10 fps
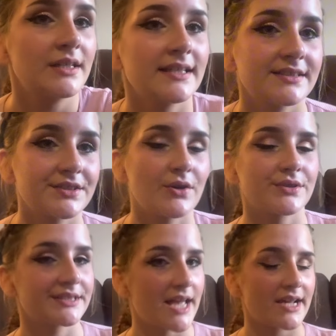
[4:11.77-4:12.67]
So the
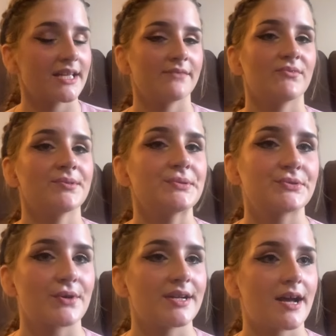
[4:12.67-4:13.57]
second
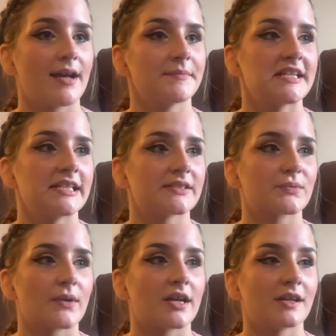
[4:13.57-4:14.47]
story time is
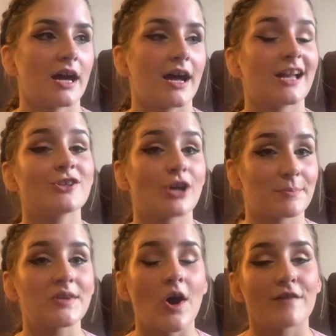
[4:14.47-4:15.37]
when I
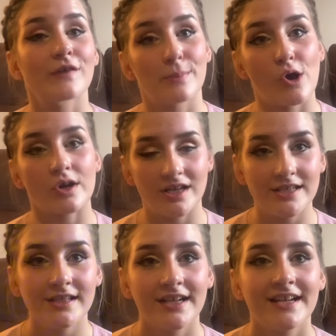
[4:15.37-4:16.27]
jumped off a
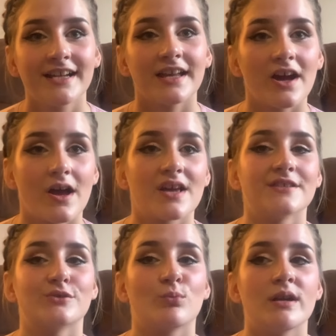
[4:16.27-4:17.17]
balcony
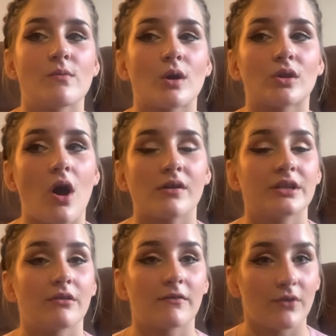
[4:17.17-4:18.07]
because we were locked
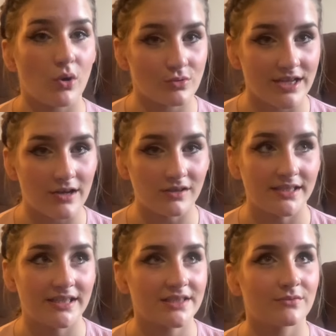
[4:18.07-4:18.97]
out of a hotel
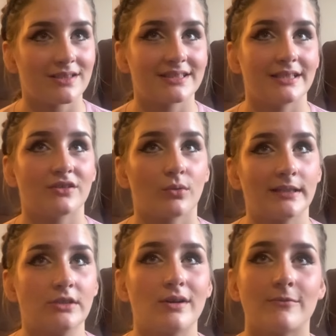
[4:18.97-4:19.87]
and this was in
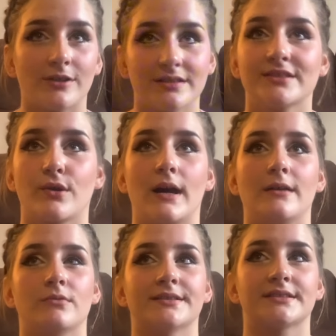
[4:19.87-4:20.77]
2021. So I
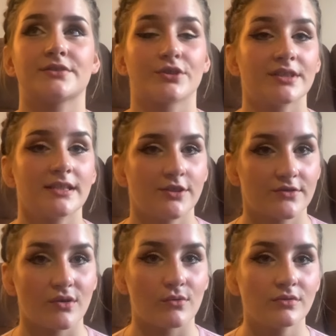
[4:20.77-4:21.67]
was 13 years
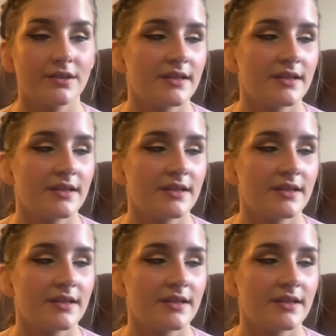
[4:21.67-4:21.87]
old